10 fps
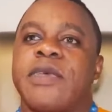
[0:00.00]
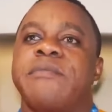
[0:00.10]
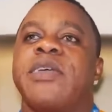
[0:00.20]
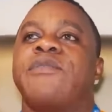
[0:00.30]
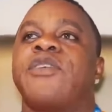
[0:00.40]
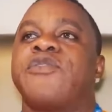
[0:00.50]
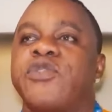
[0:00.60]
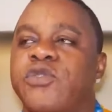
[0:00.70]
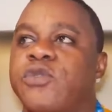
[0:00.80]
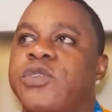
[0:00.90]
and me have a
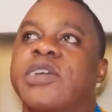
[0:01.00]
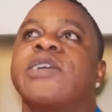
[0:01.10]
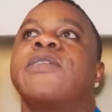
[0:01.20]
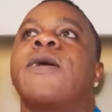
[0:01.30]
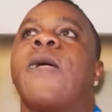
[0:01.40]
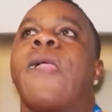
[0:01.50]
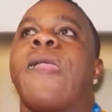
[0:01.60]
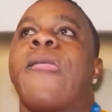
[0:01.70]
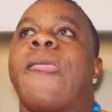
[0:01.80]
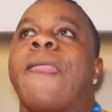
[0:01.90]
feud where
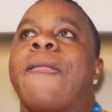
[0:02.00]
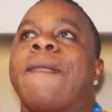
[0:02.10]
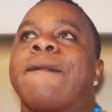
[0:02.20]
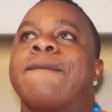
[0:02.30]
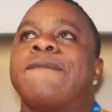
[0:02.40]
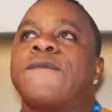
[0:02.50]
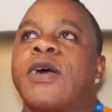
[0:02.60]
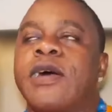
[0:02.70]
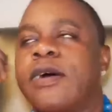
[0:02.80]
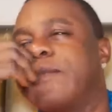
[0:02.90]

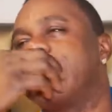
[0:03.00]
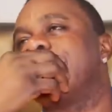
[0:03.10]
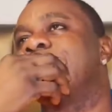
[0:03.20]
I